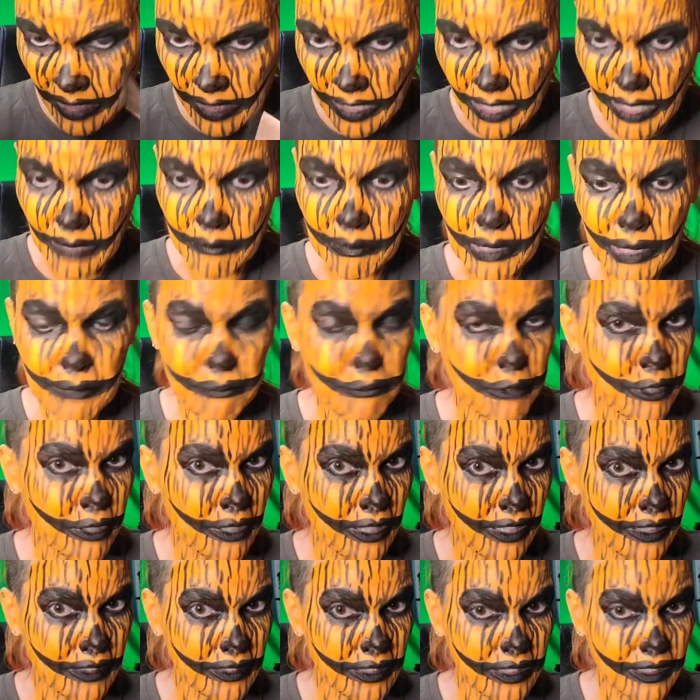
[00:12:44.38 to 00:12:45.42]
I might put
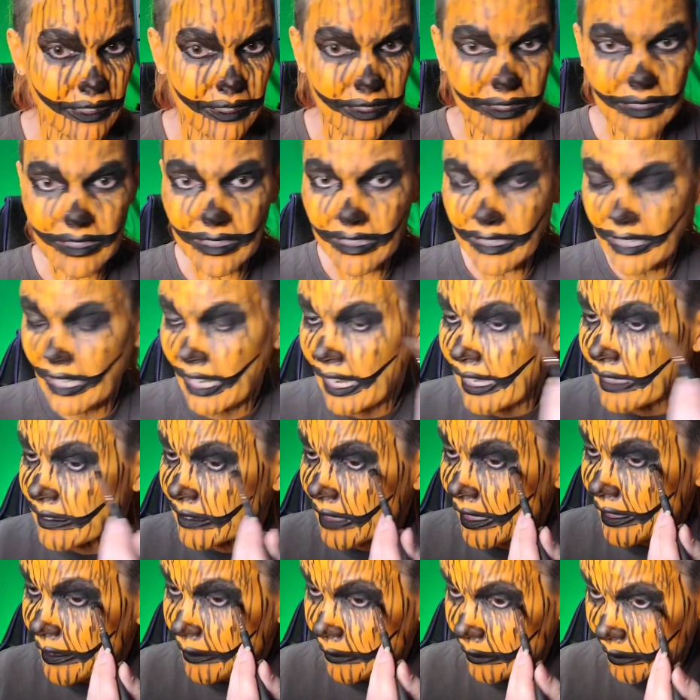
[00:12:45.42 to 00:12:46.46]
a little
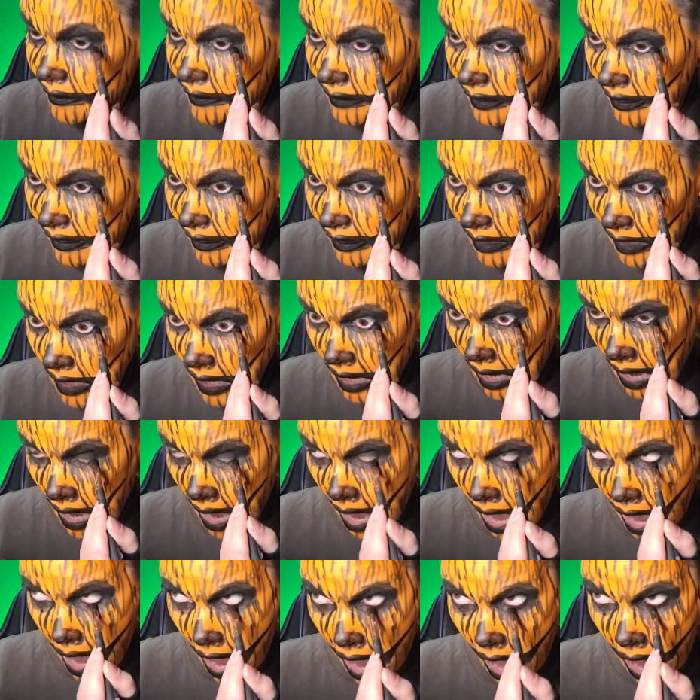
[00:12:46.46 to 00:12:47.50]
eyeliner on the
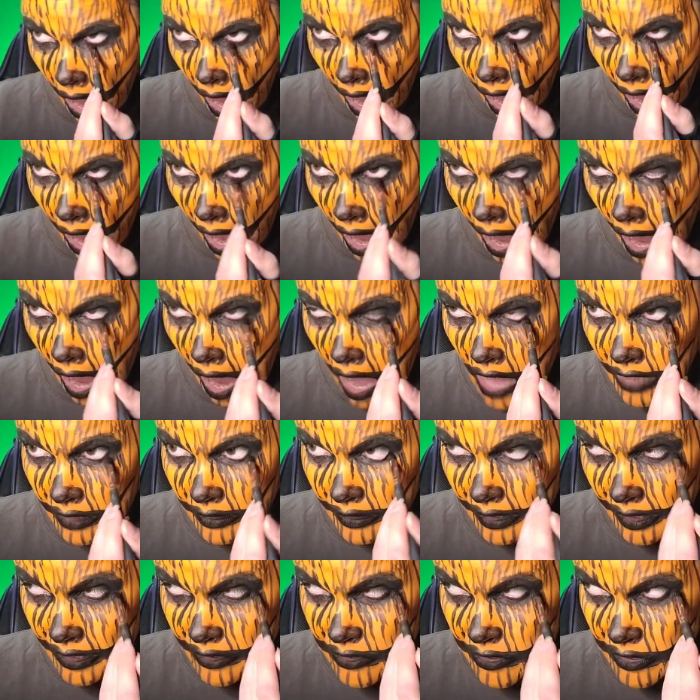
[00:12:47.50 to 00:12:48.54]

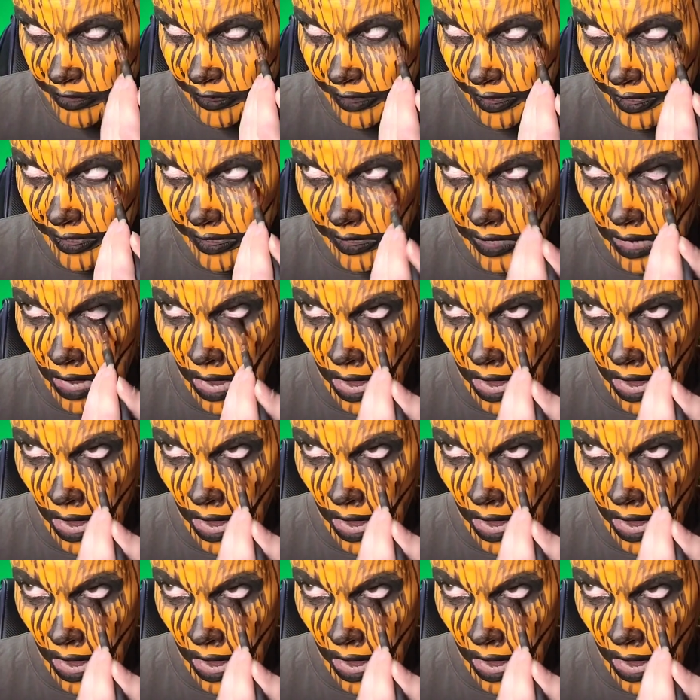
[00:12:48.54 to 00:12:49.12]
lash line.